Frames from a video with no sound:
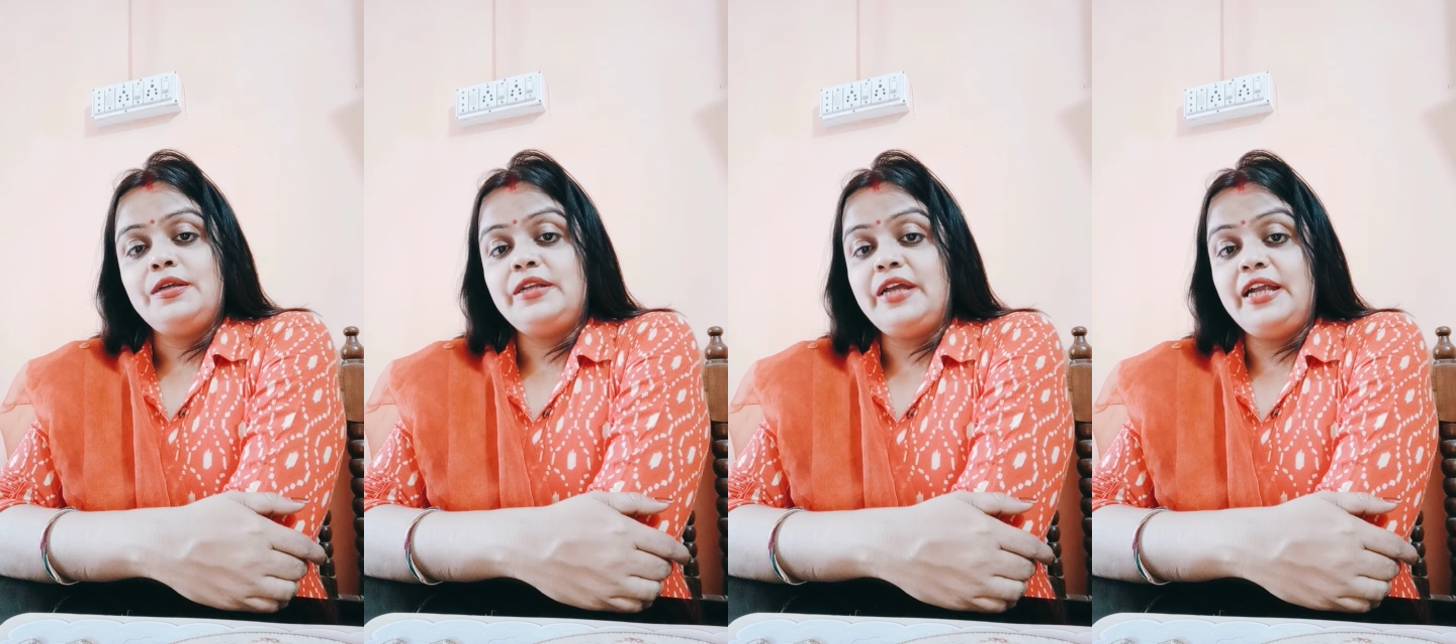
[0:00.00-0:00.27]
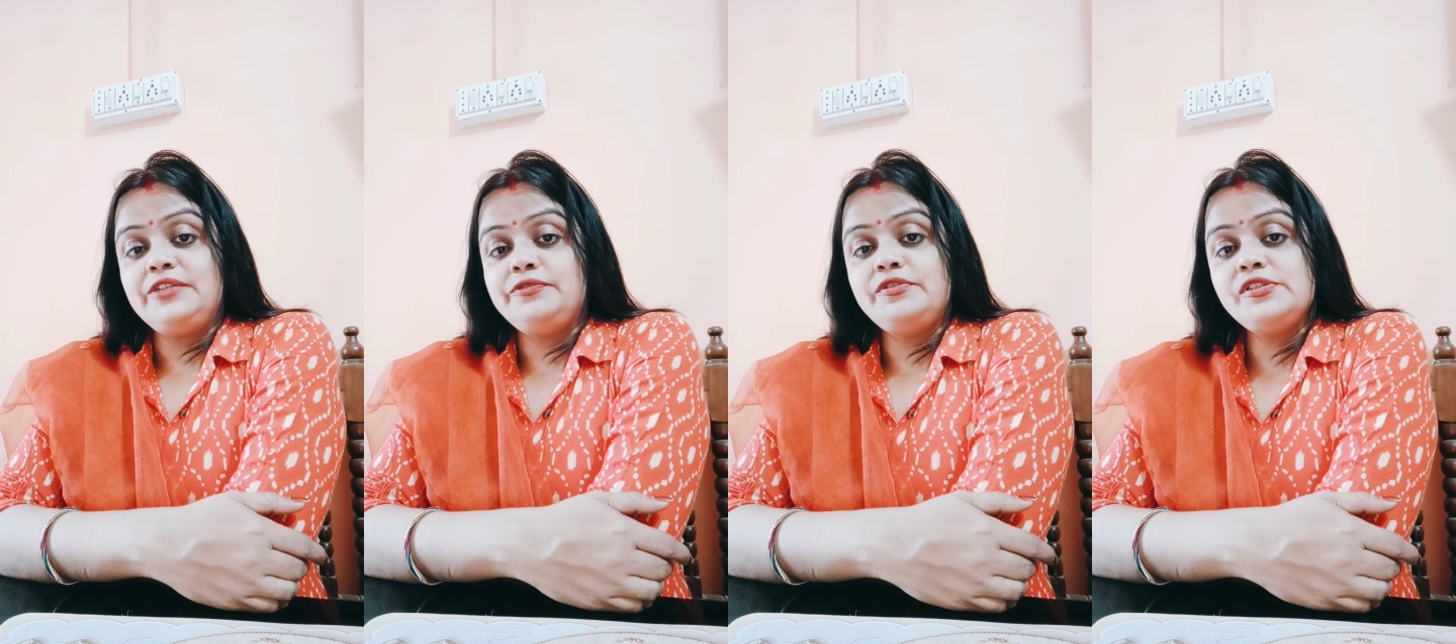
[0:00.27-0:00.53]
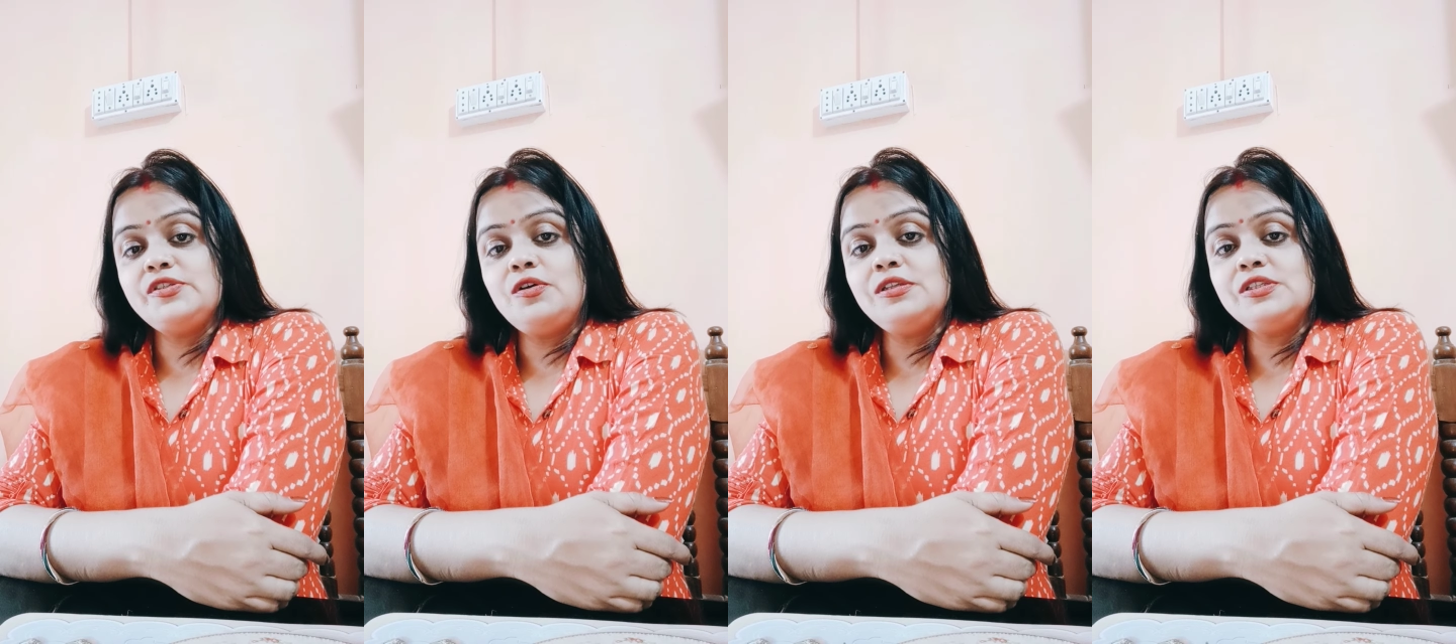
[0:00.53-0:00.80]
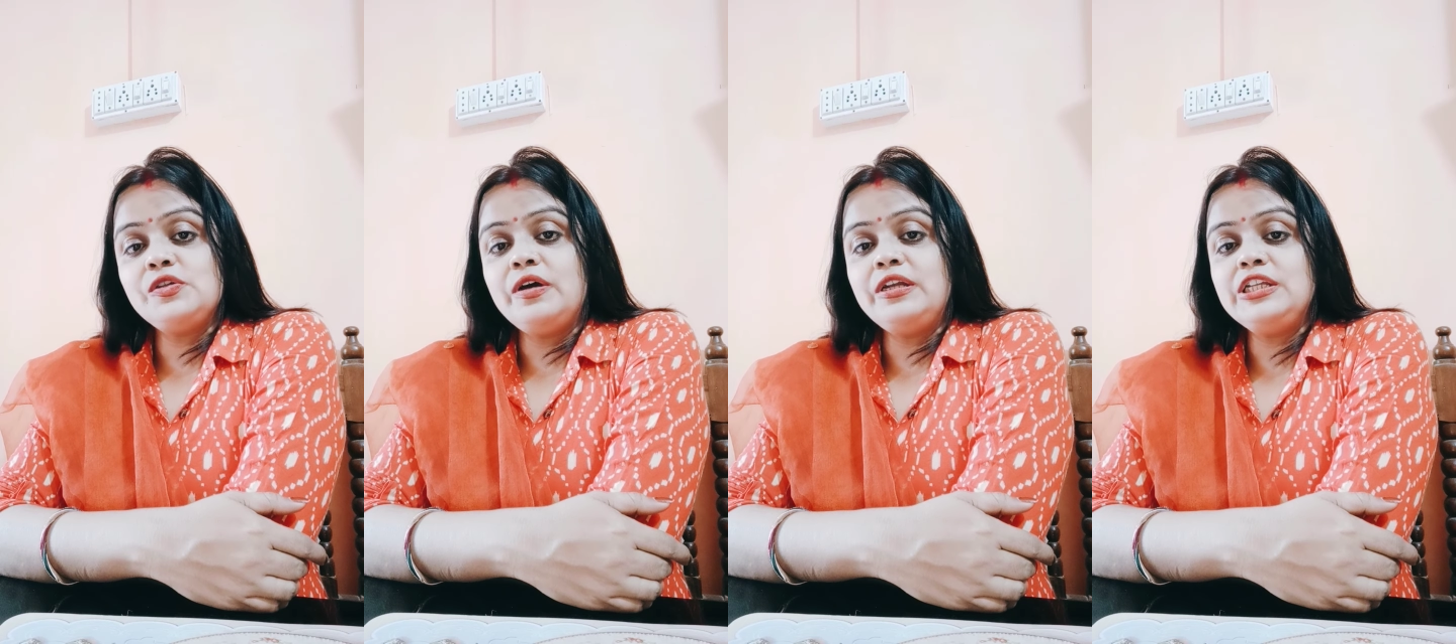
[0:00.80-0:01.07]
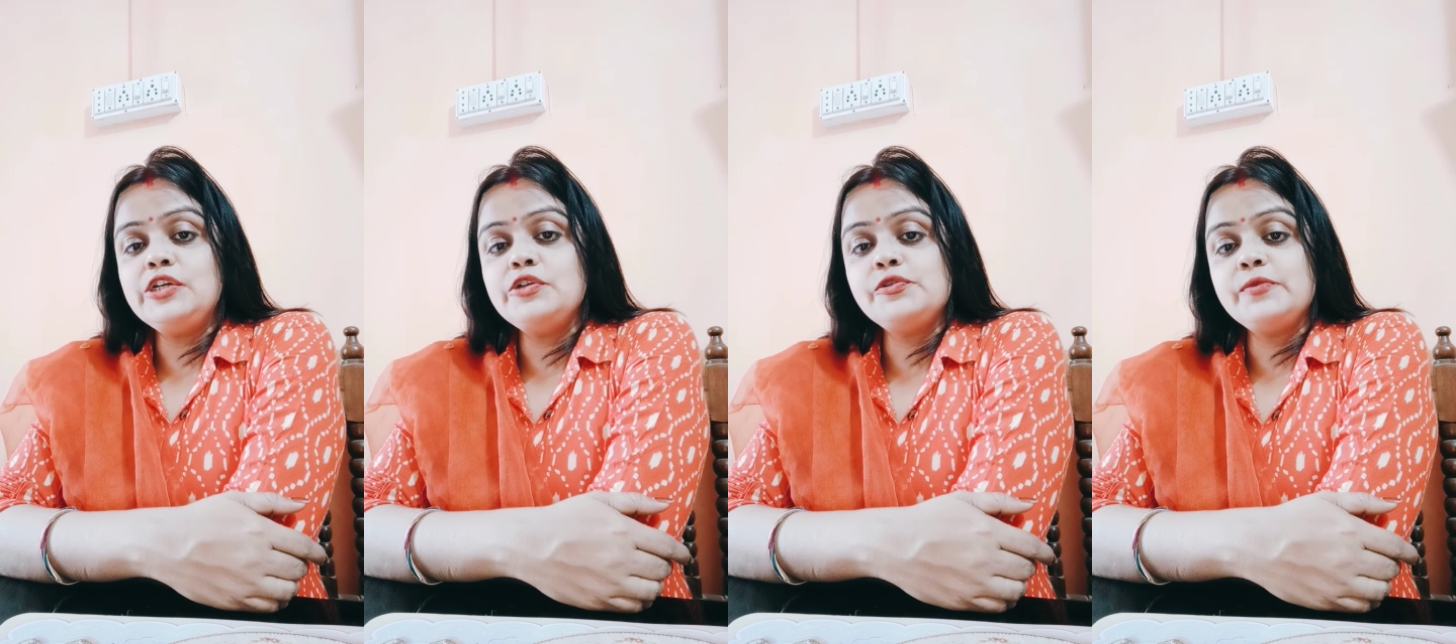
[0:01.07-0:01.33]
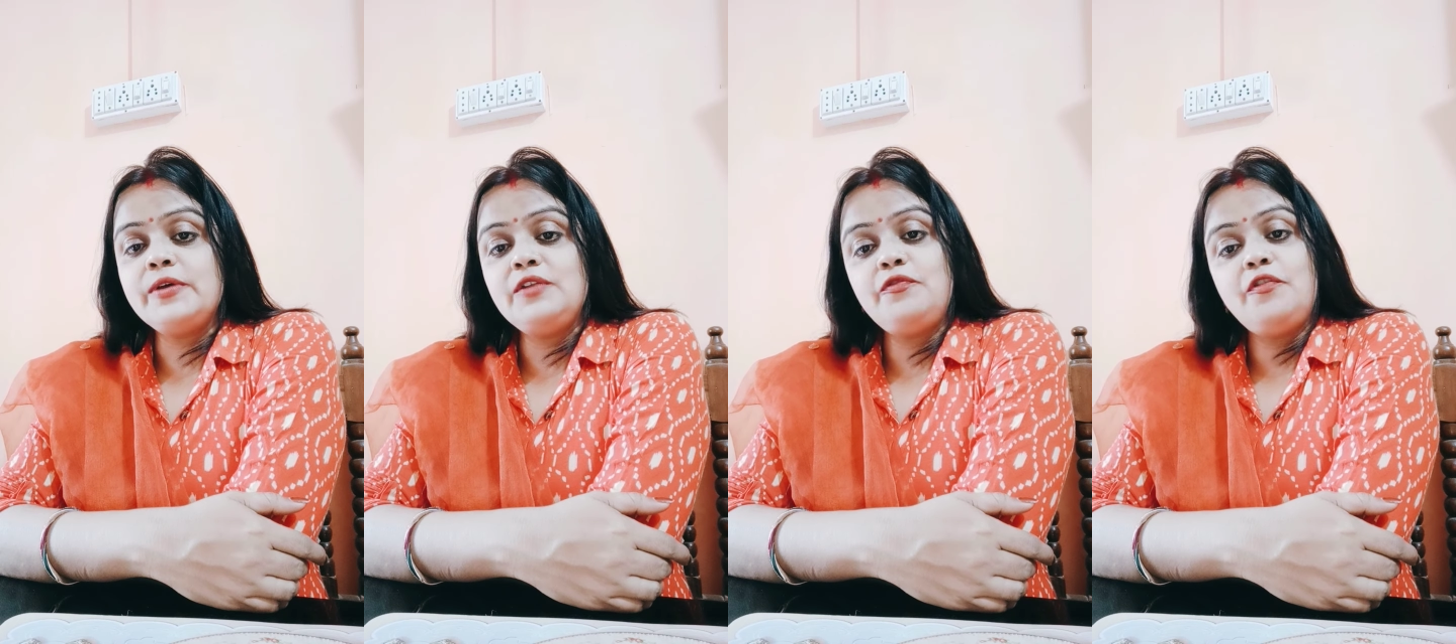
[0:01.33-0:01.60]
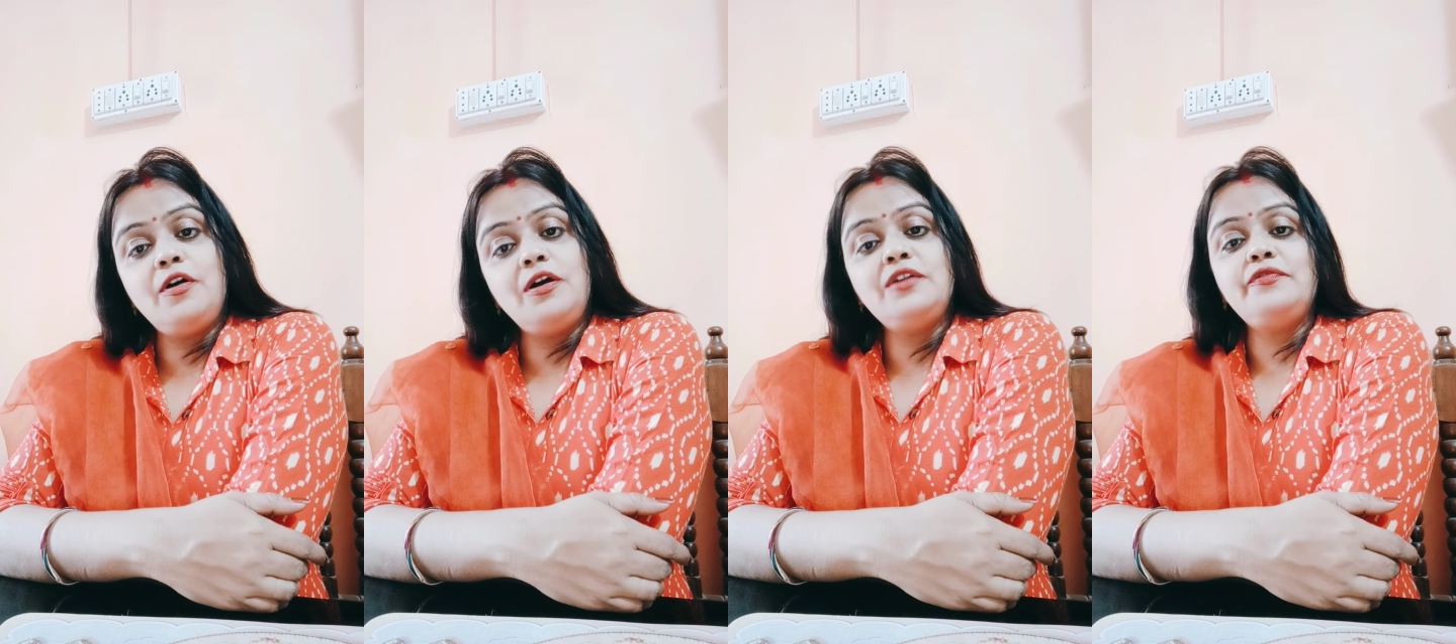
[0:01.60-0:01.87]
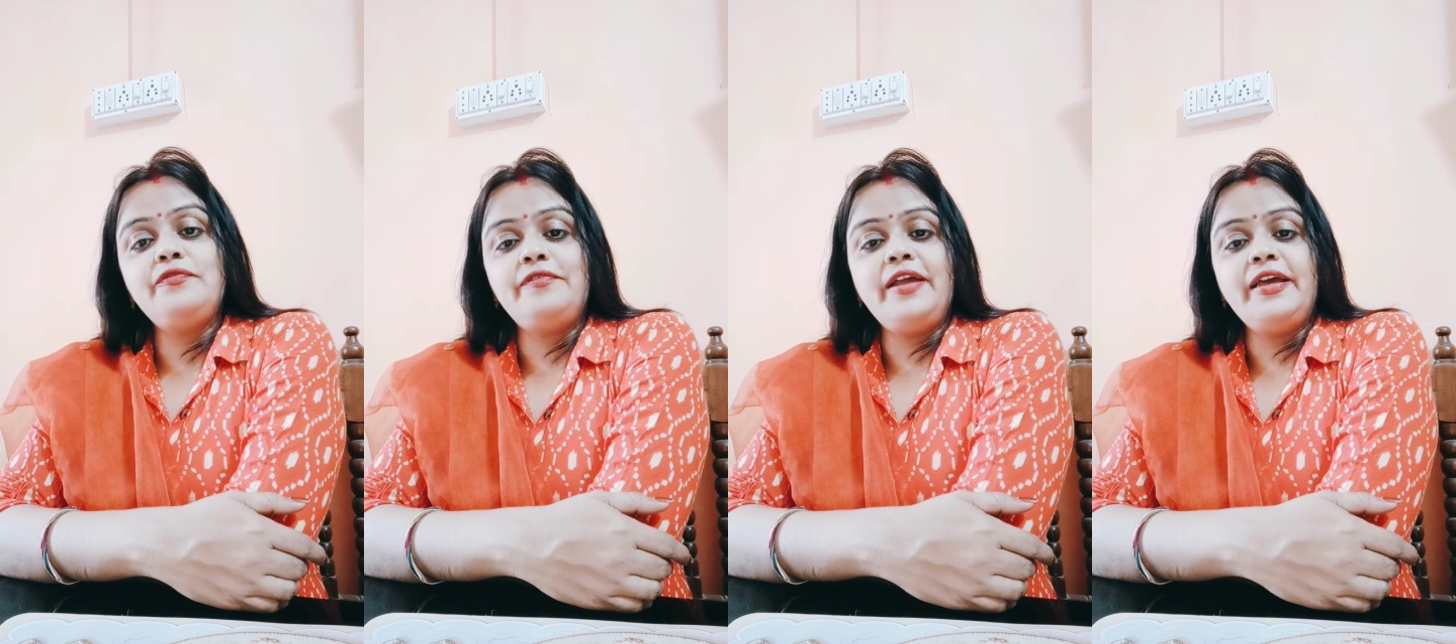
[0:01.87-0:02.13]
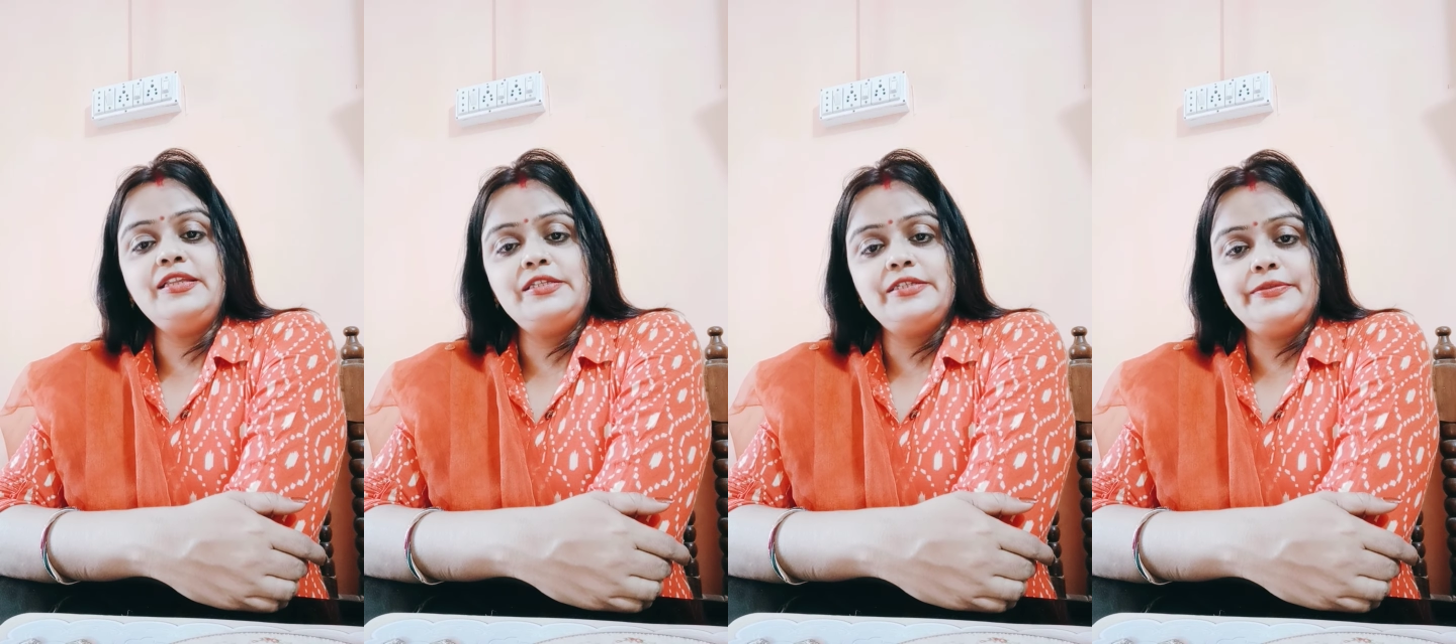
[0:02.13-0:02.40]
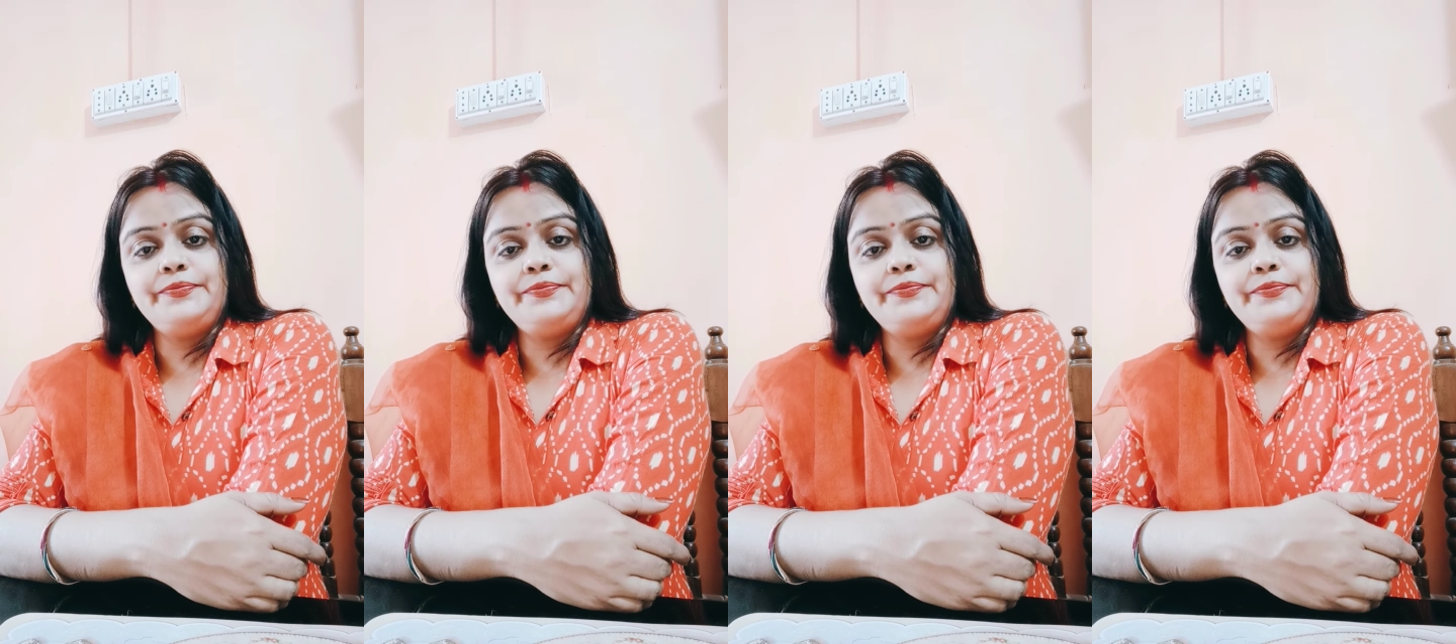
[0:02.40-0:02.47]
that was also unusual for French.